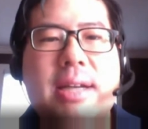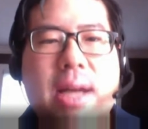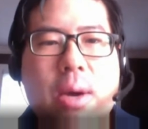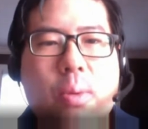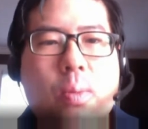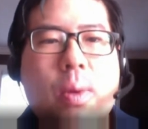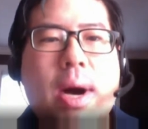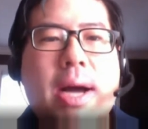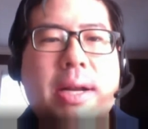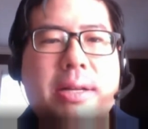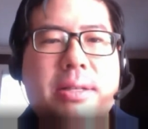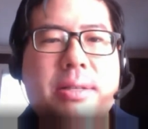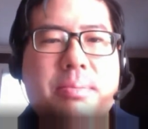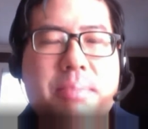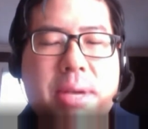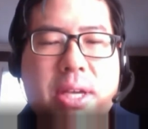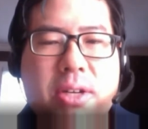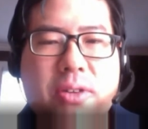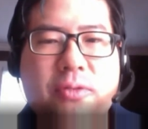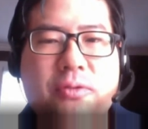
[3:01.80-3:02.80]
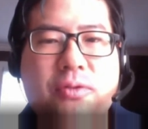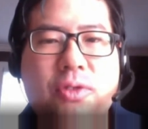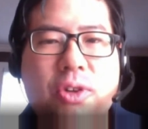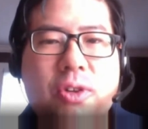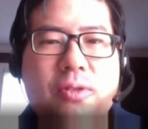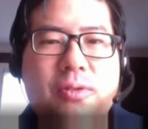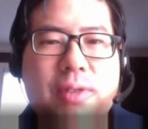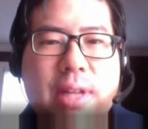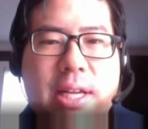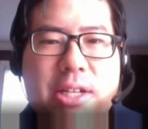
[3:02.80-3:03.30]
I wanted to be in a
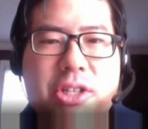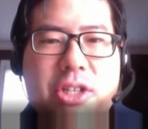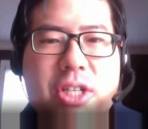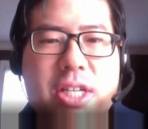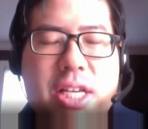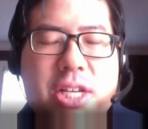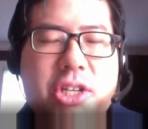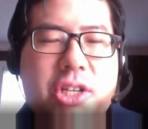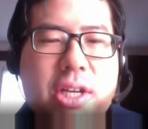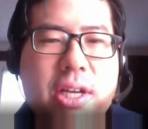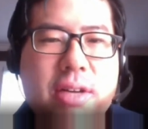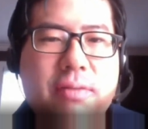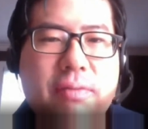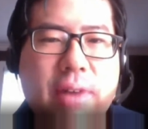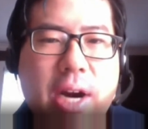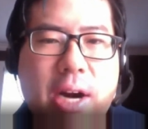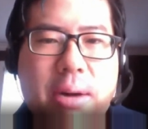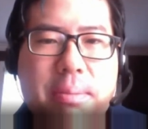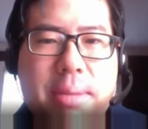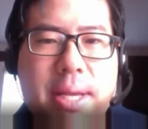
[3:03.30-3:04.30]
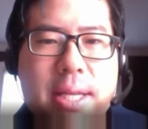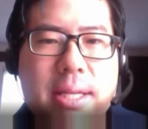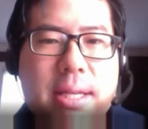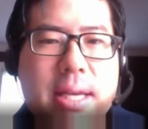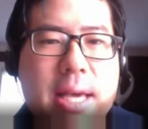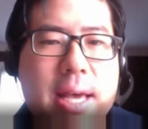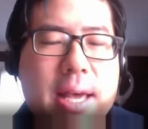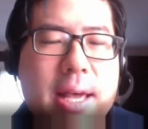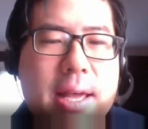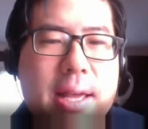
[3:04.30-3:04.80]
full-fledged teaching environment.
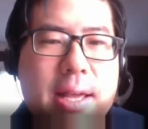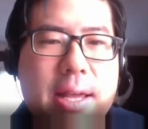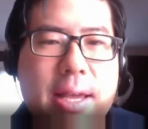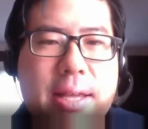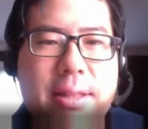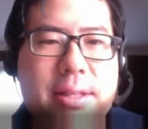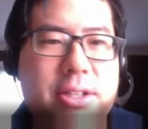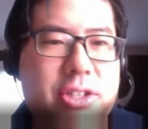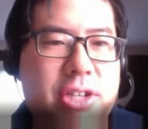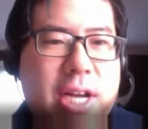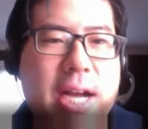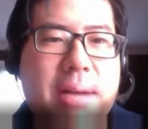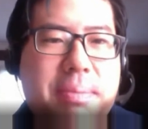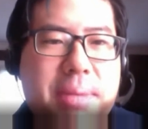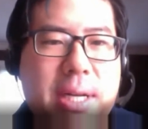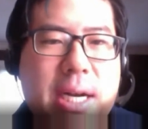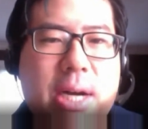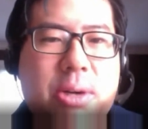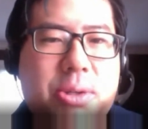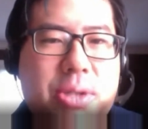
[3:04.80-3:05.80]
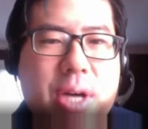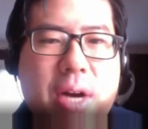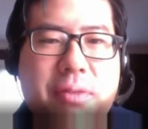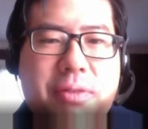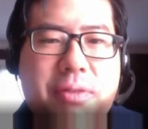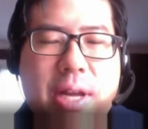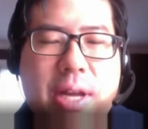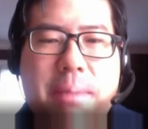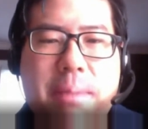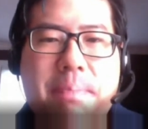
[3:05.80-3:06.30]
And the job that I was
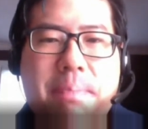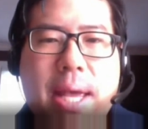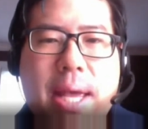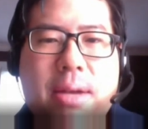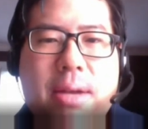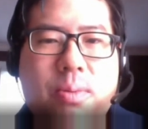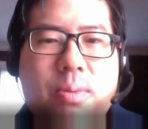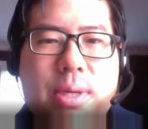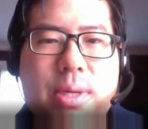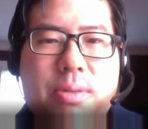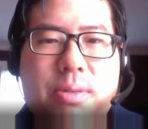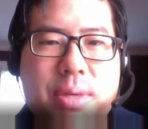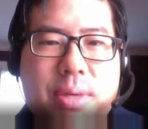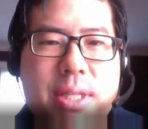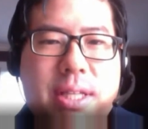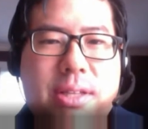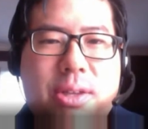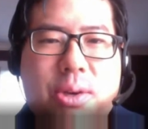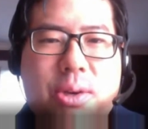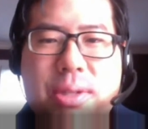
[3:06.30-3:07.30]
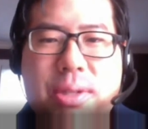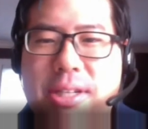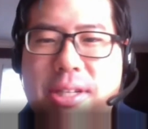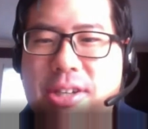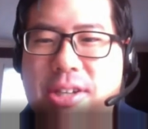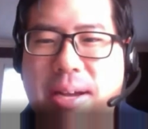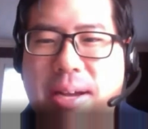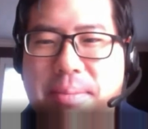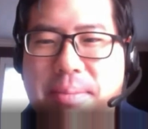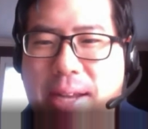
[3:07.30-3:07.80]
offered at Penn was really the only
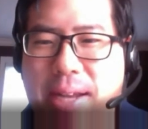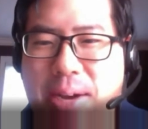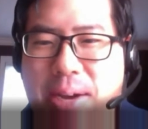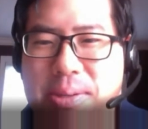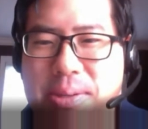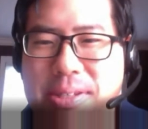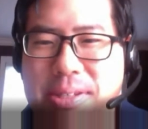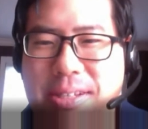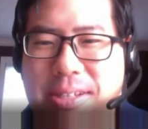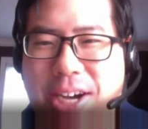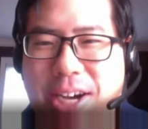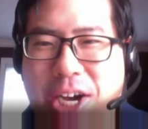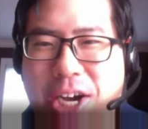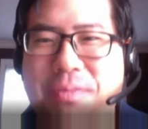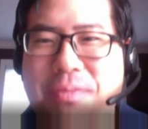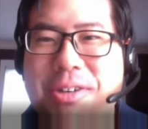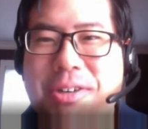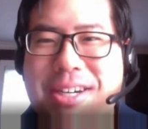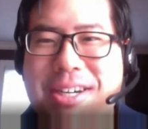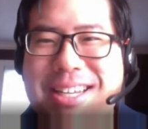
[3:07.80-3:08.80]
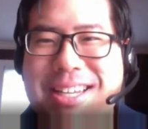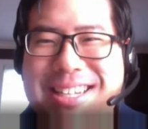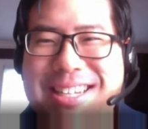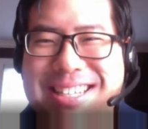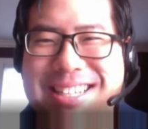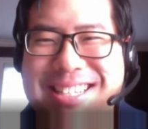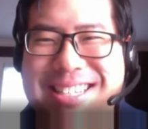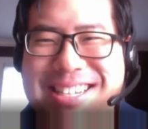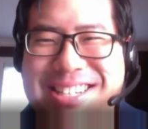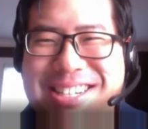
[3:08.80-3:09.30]
job that I was offered in
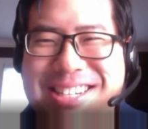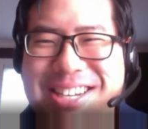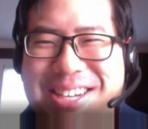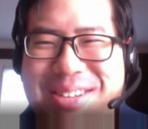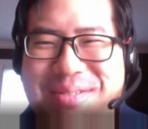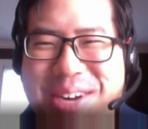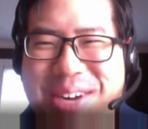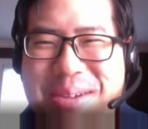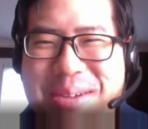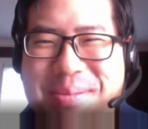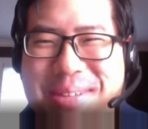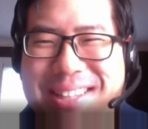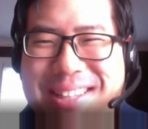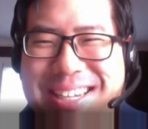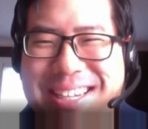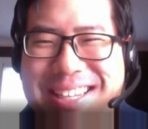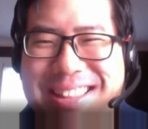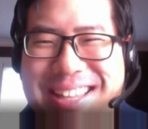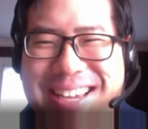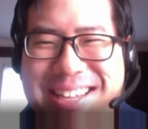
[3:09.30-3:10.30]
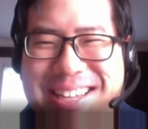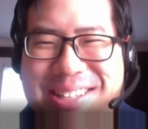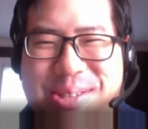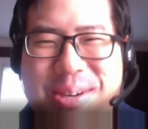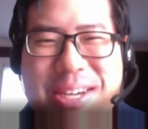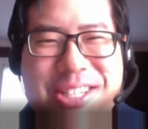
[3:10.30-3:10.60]
a teaching environment like that.